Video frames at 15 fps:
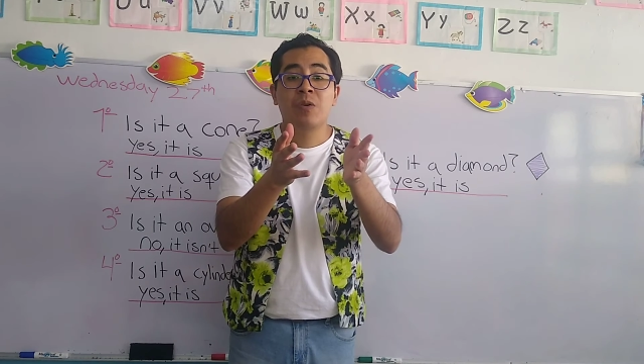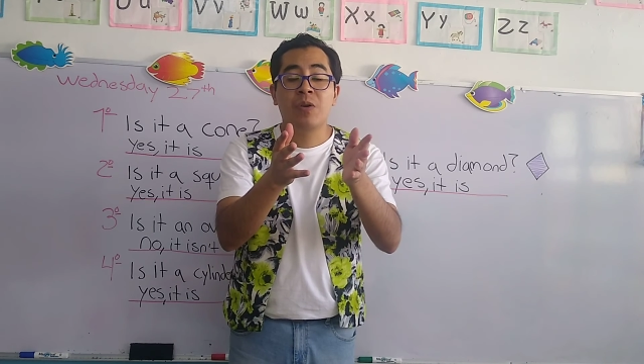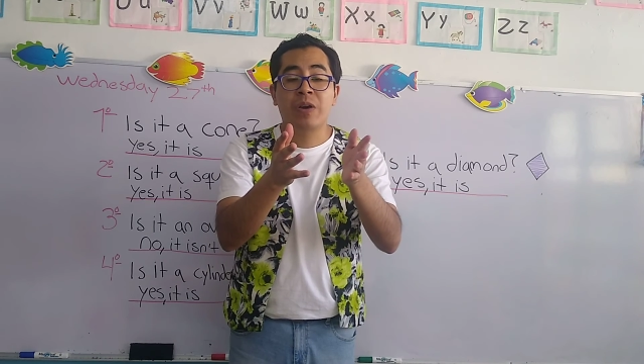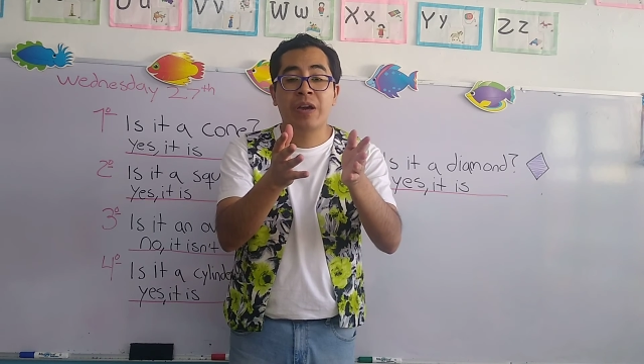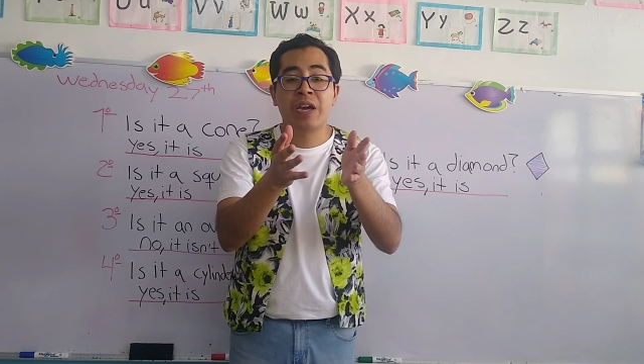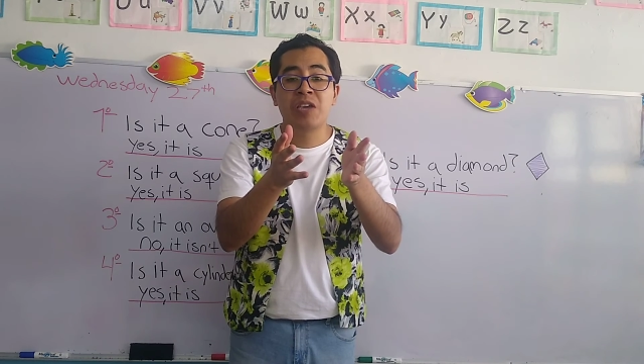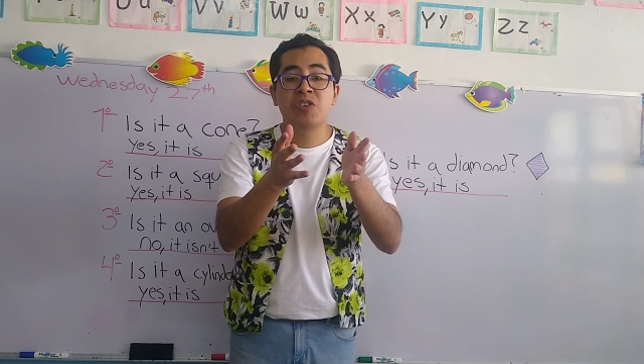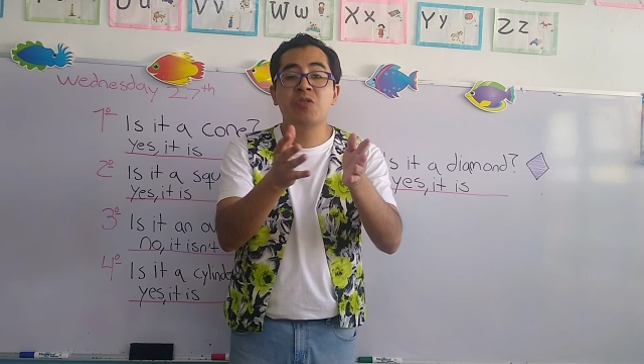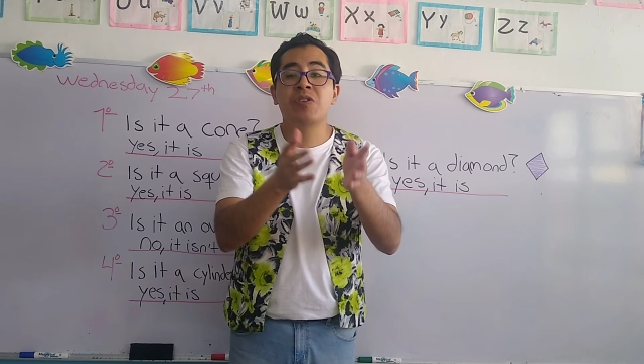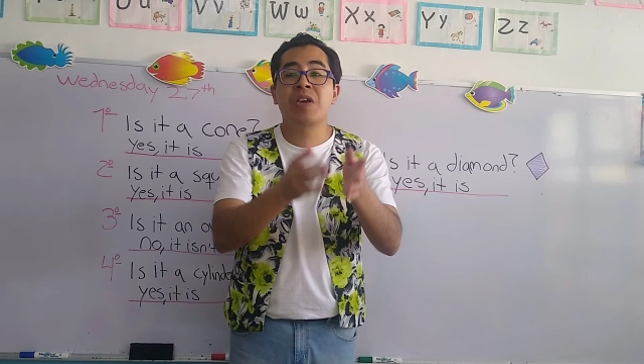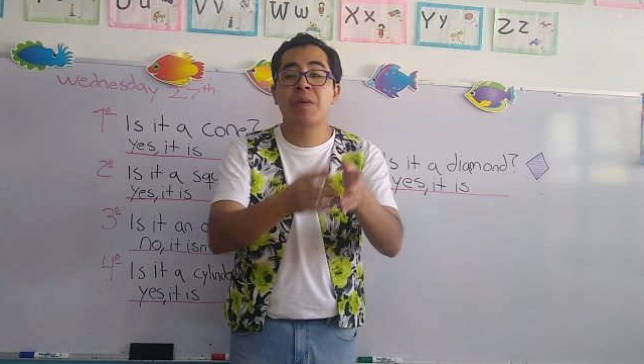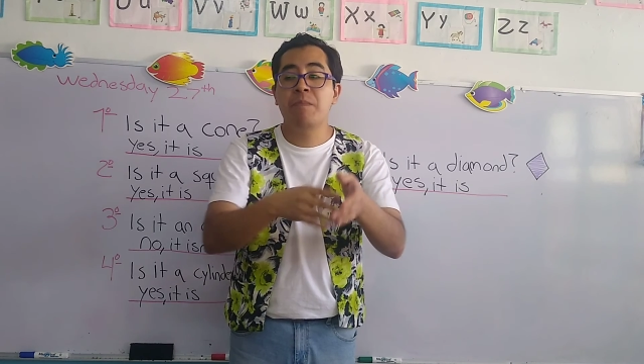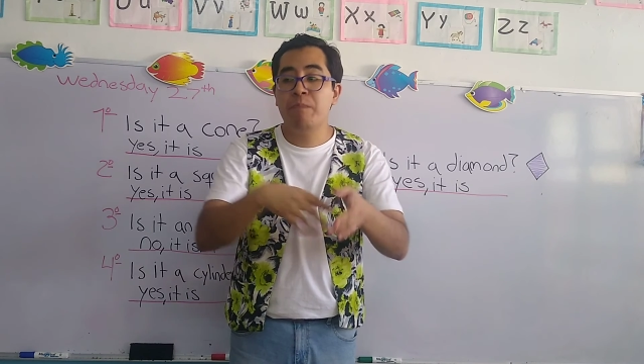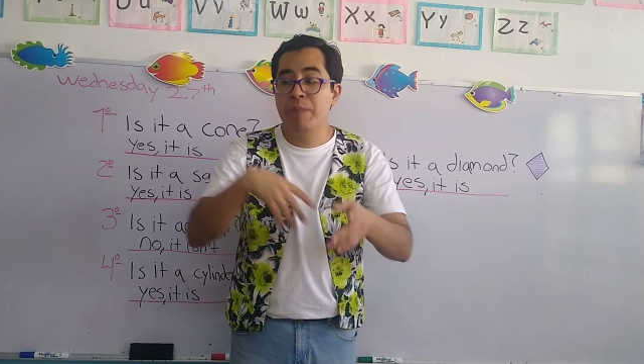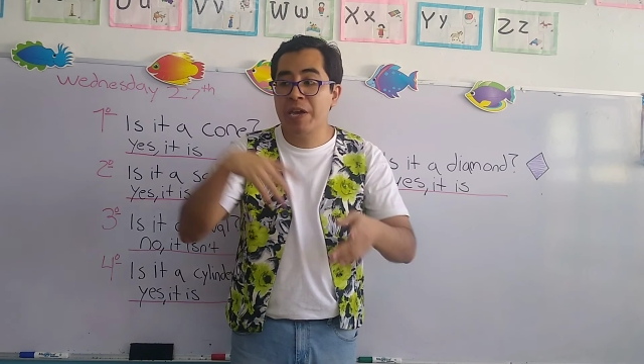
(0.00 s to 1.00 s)
Okay, you
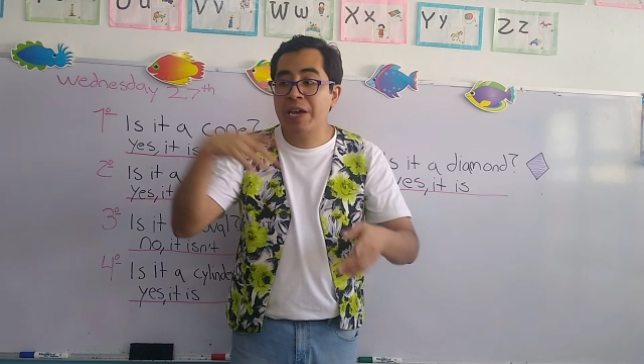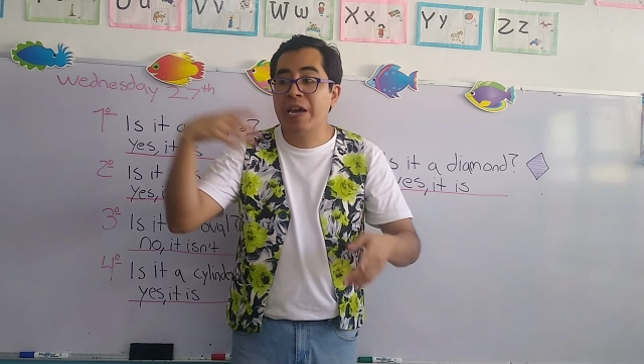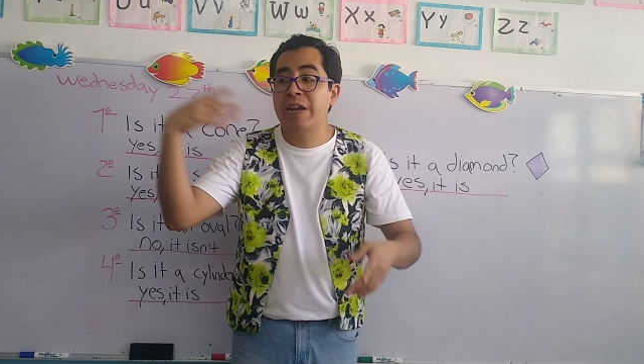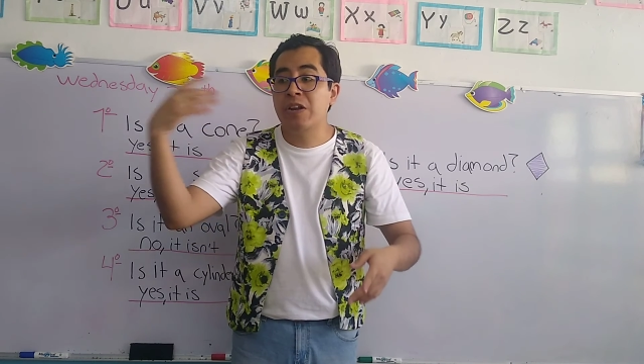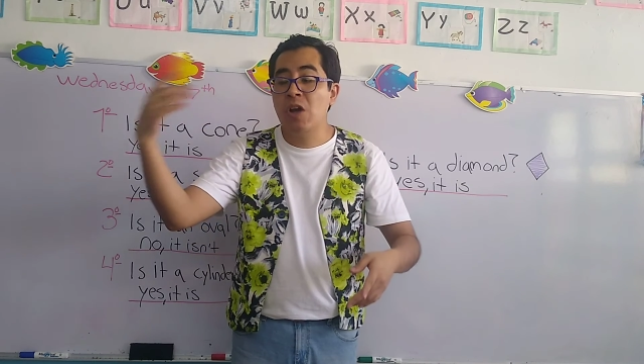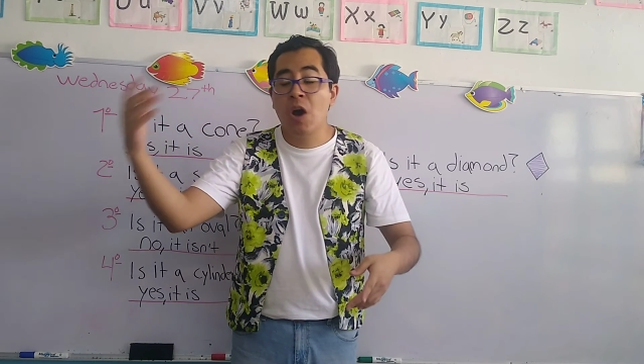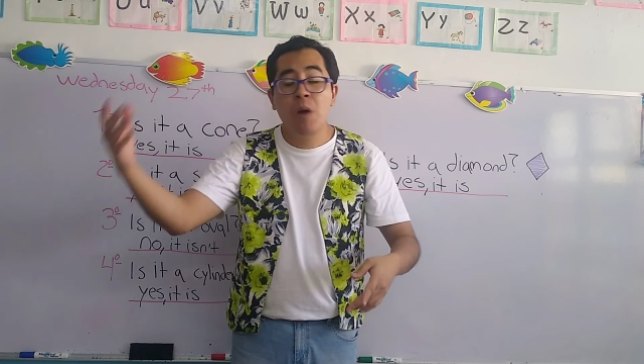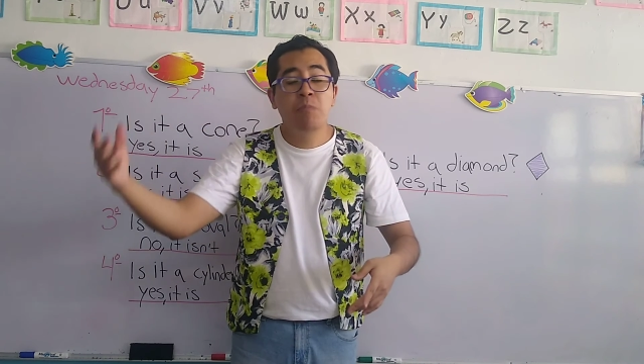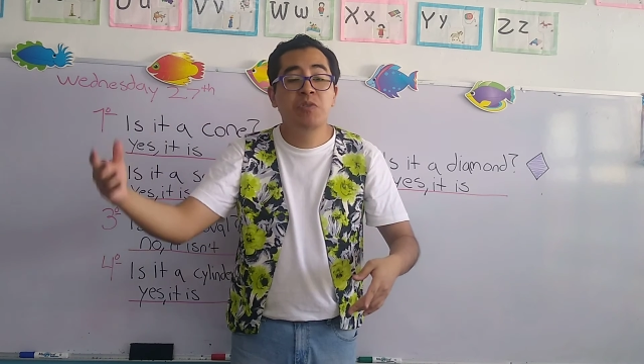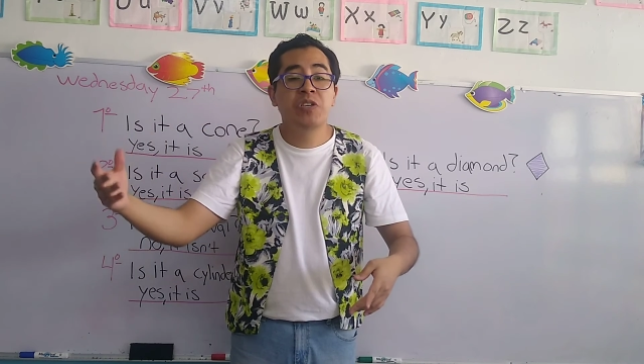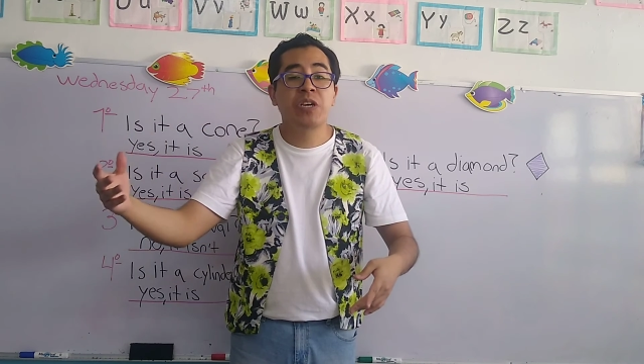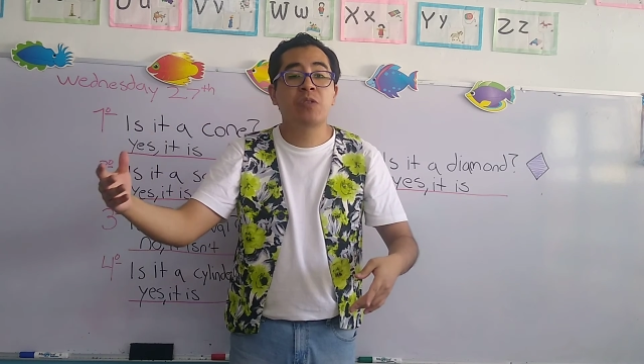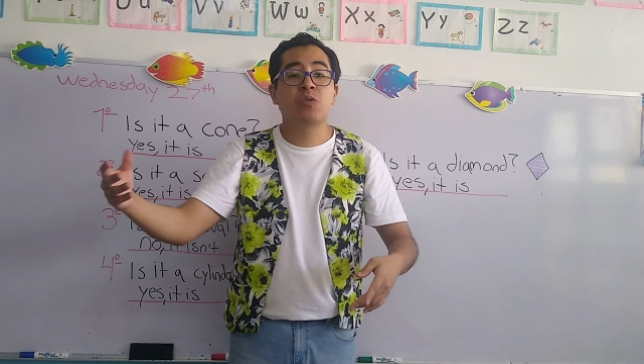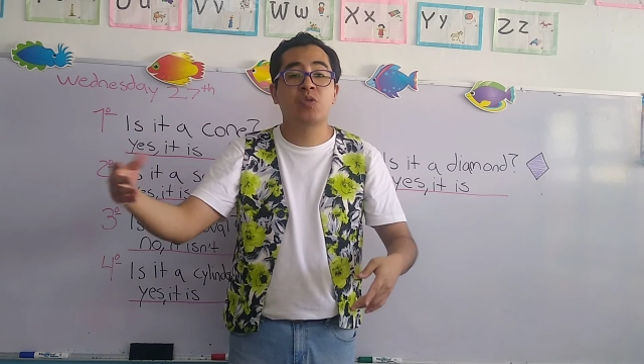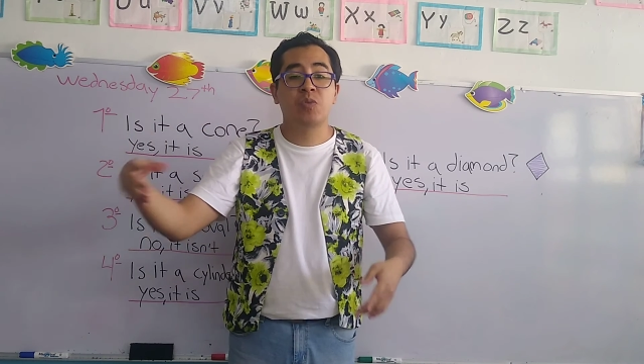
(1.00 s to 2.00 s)
can pick an object,